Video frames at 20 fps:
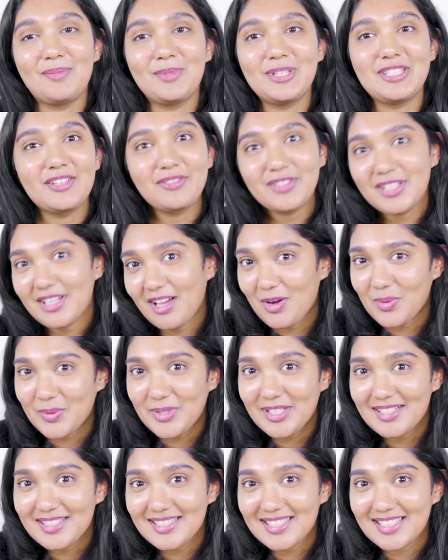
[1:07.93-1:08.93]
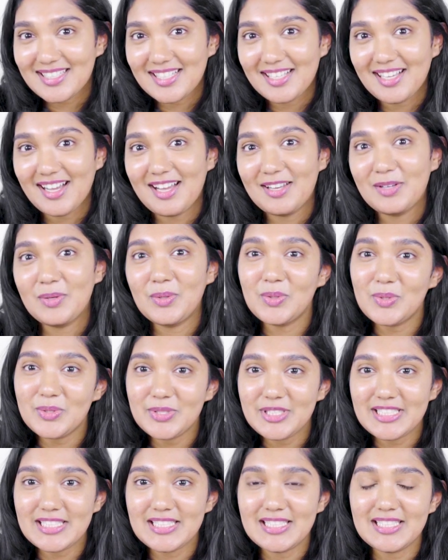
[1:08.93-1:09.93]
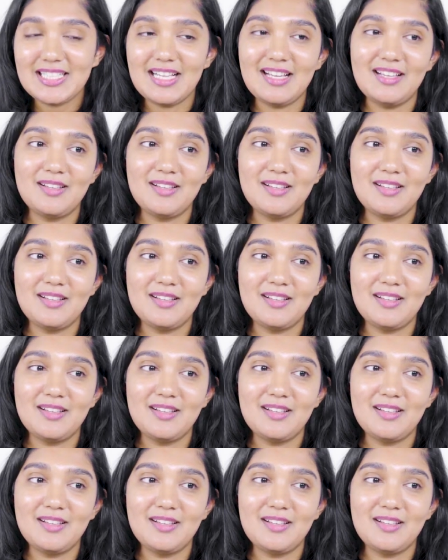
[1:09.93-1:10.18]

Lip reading: They definitely got worse as I got older.